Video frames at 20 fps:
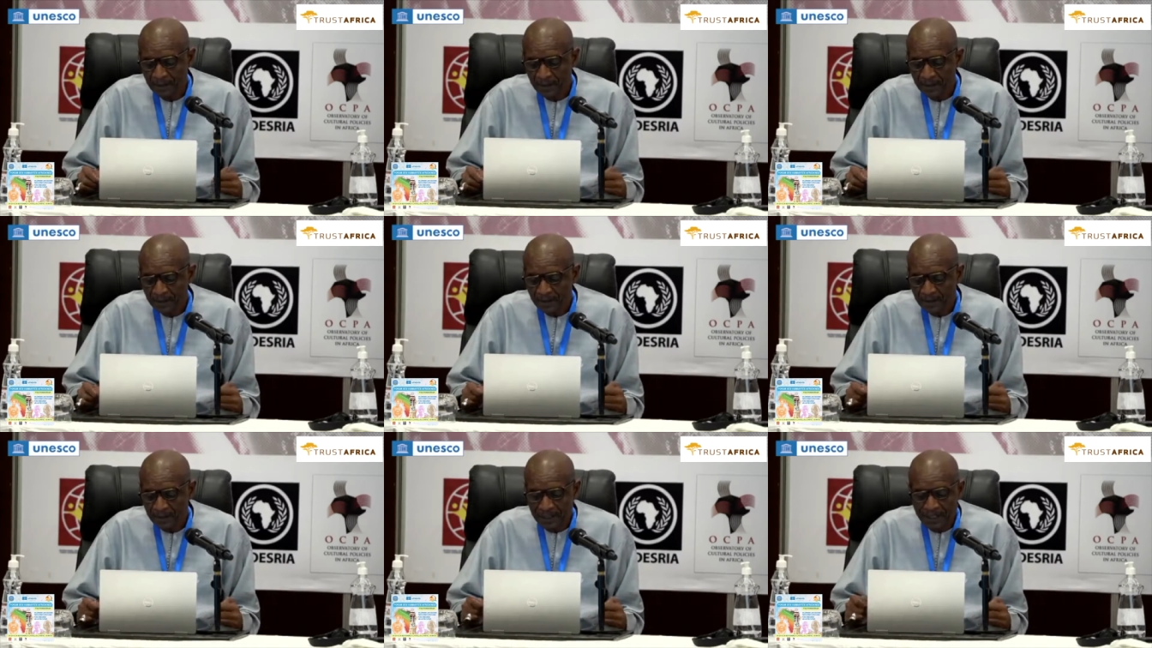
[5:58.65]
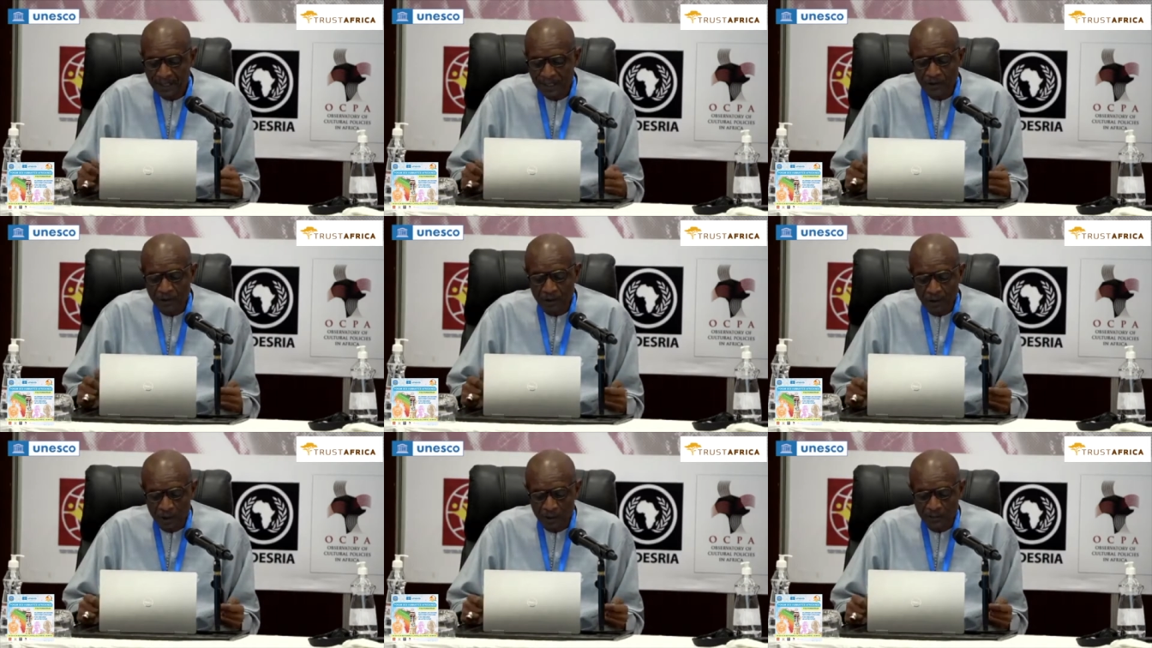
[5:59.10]
Taking
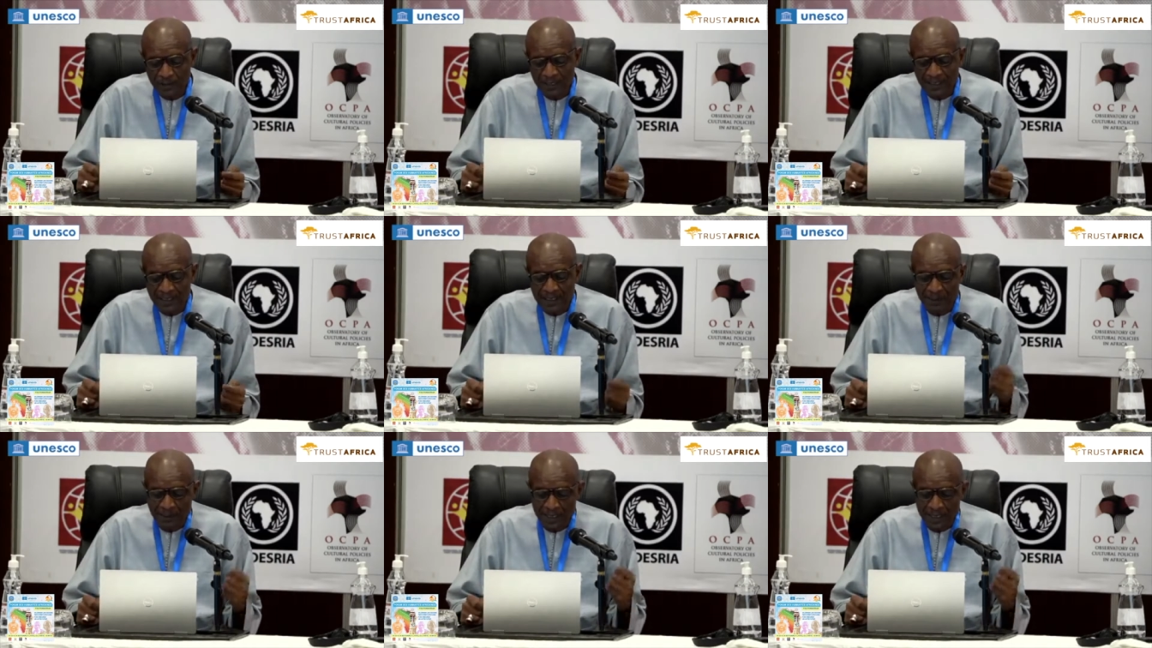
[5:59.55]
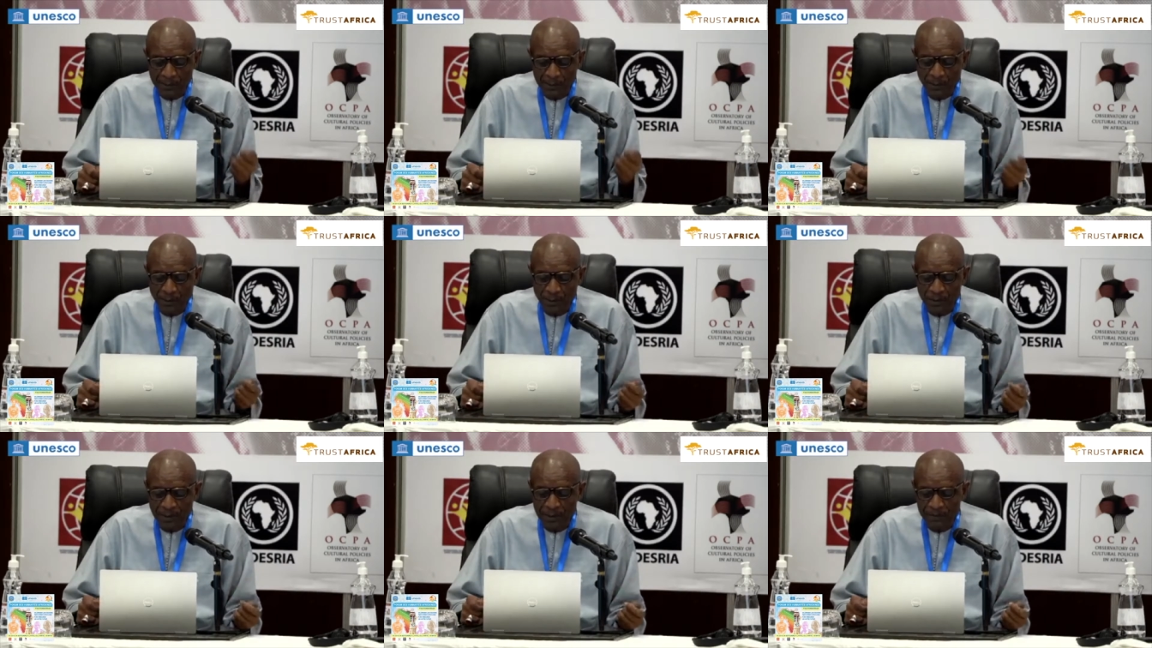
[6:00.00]
Europe as the main
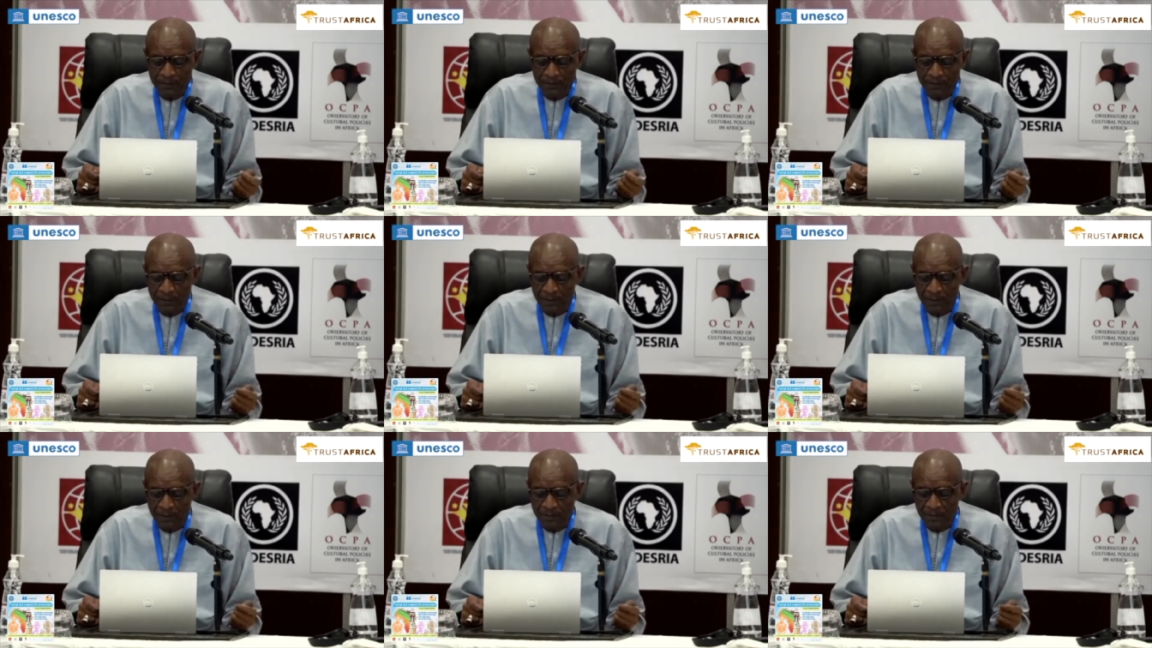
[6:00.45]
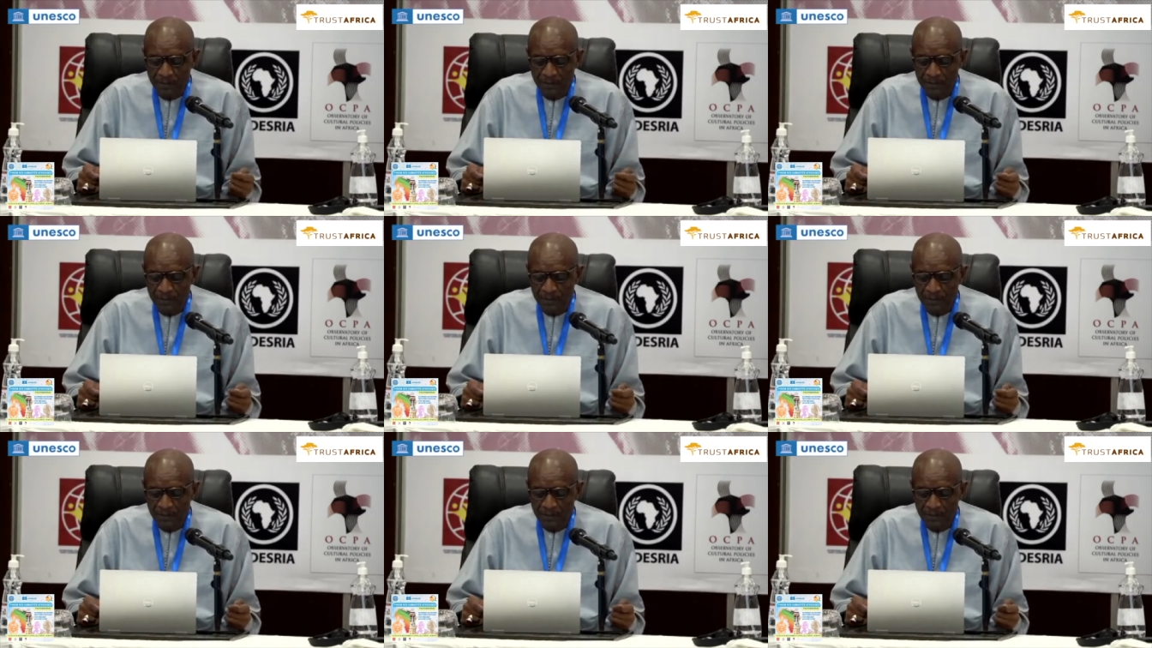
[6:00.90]
point from
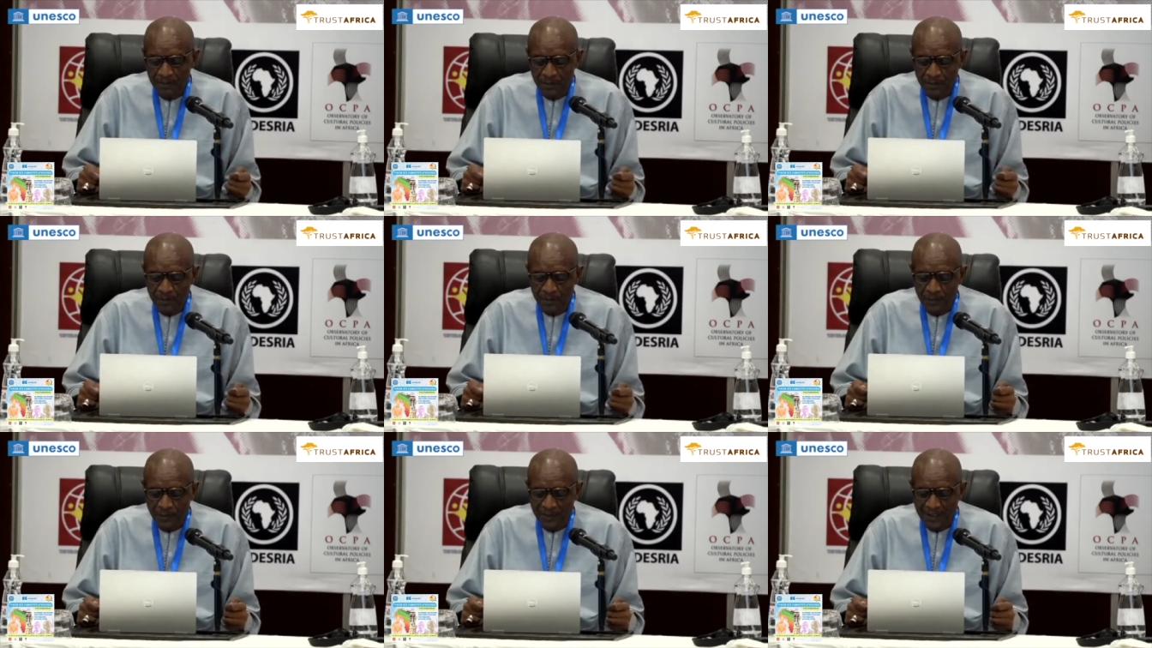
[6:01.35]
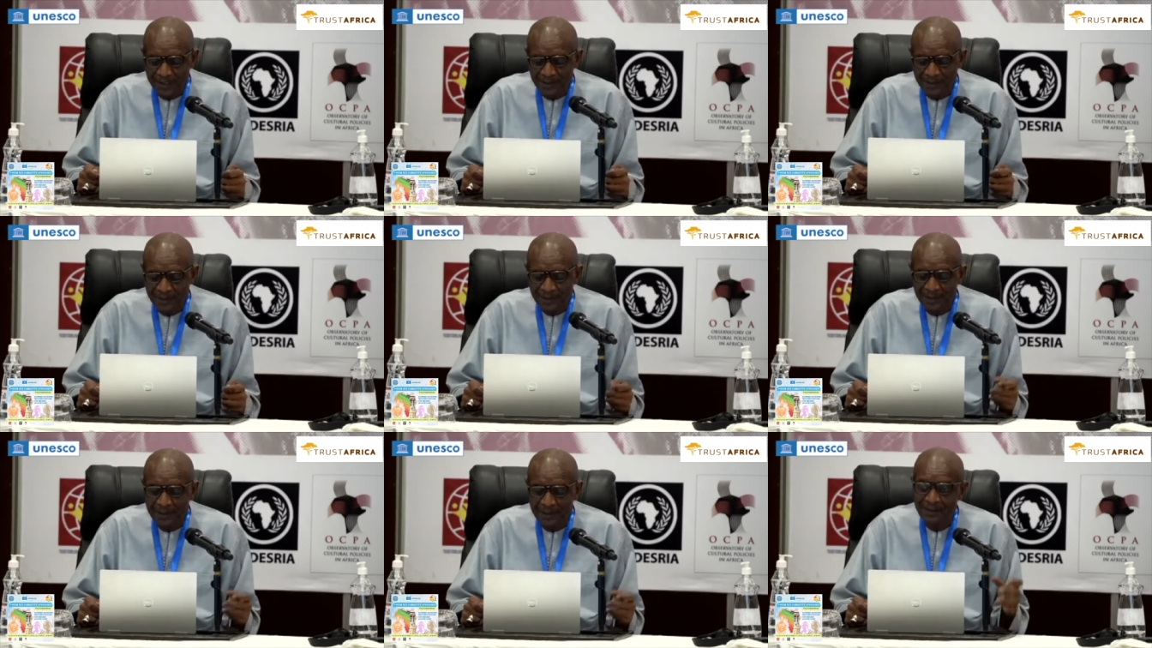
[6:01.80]
which
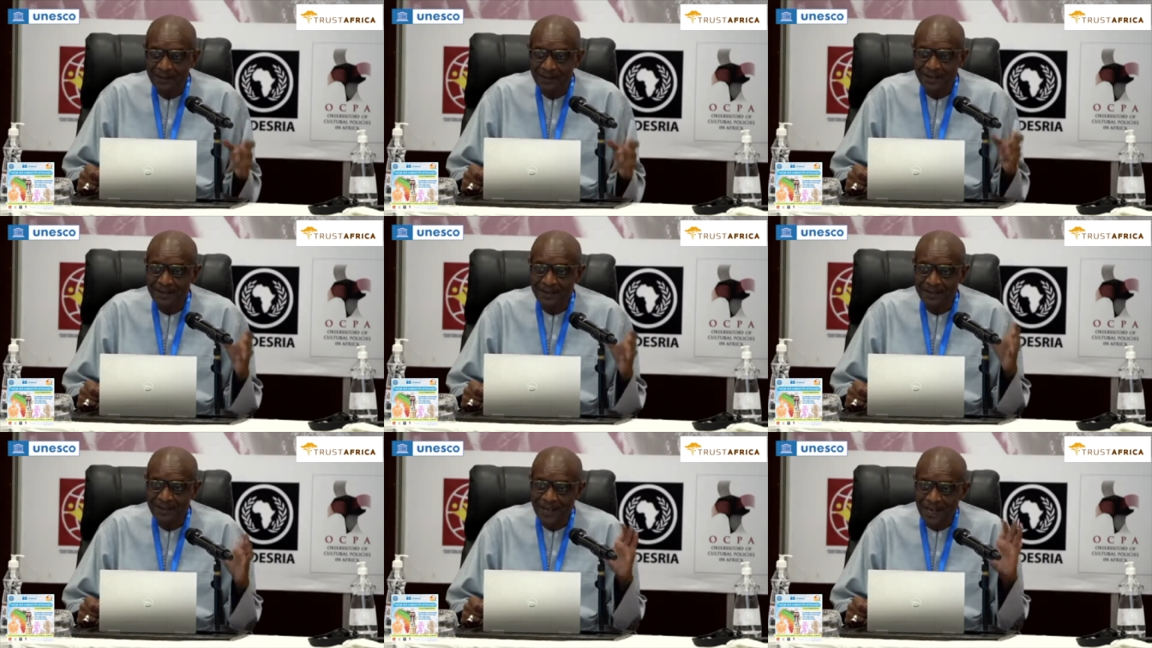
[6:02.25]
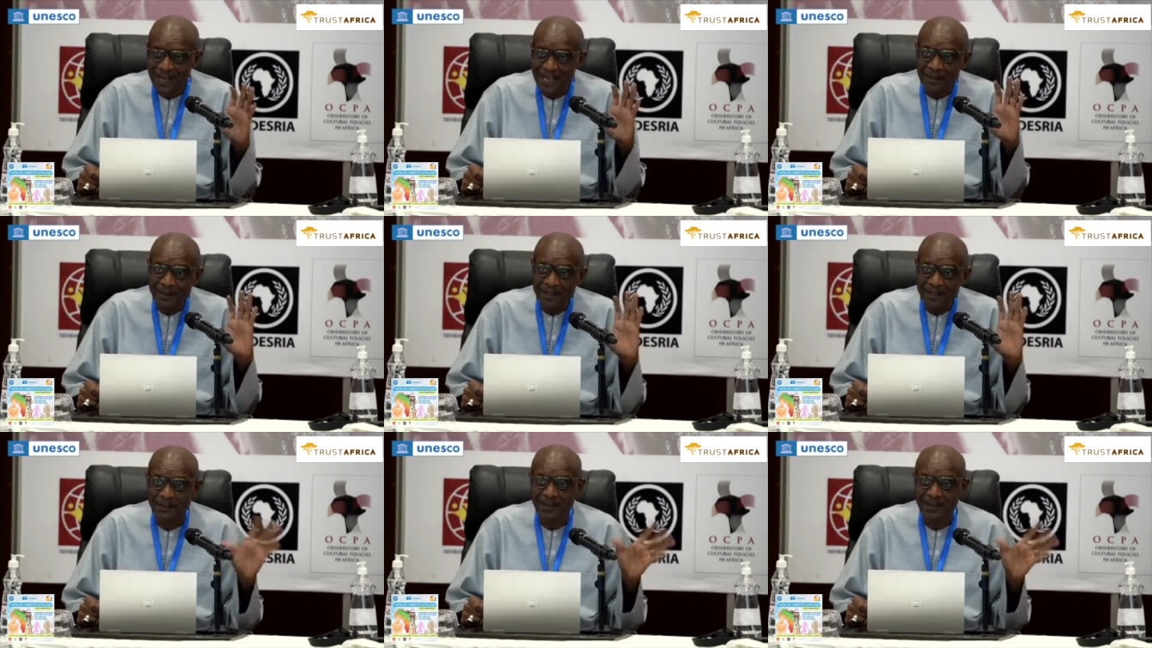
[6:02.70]
even time is
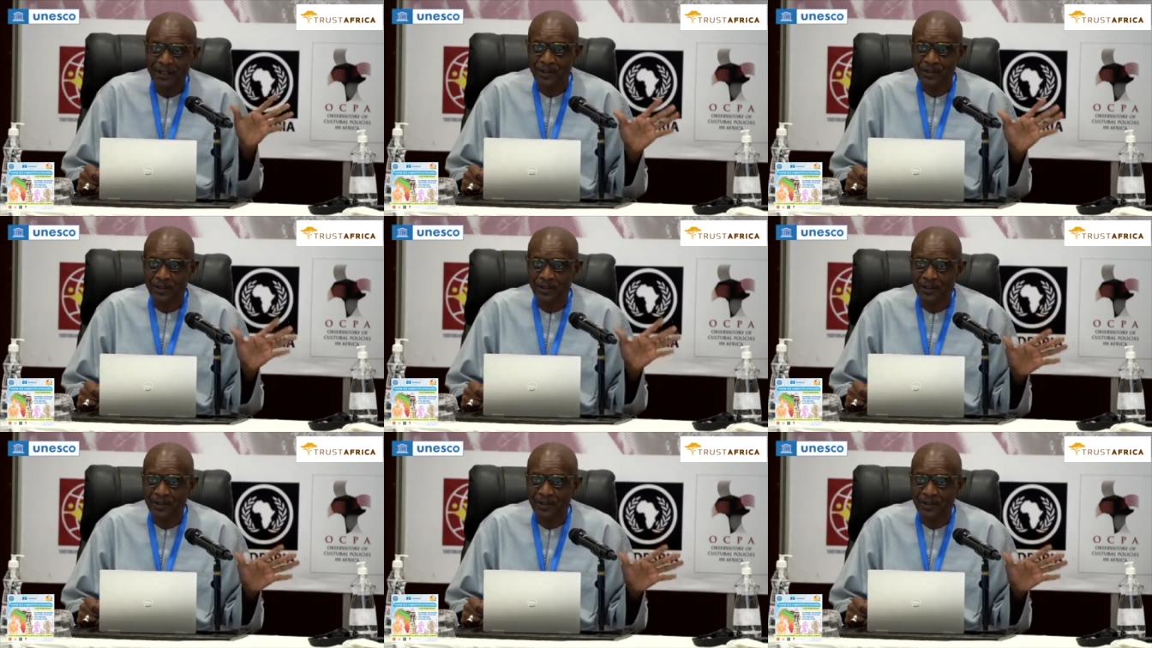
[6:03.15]
measured,